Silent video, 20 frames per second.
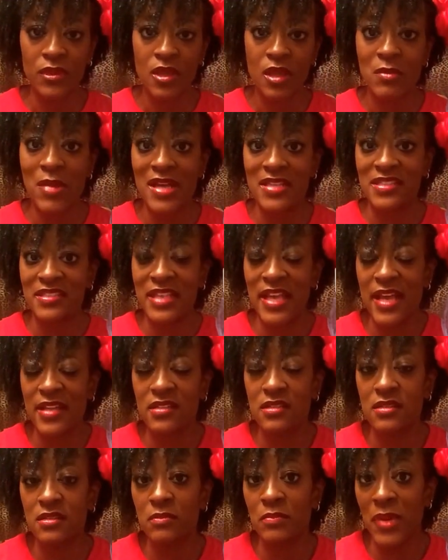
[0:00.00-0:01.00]
my
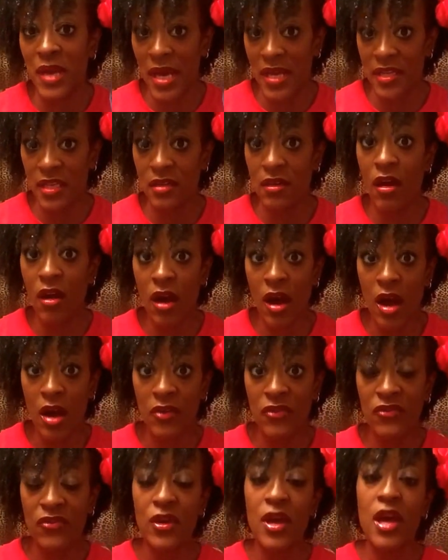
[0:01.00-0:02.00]
satin bonnet
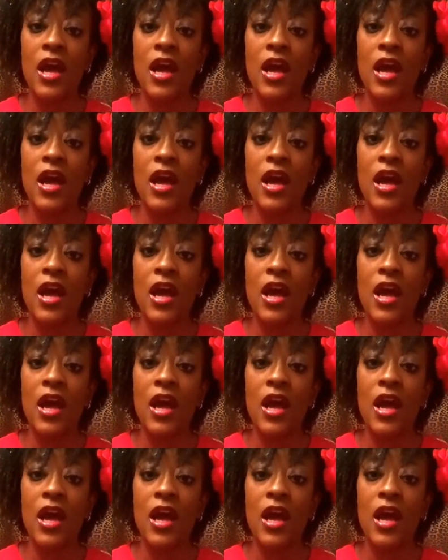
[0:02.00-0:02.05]
off,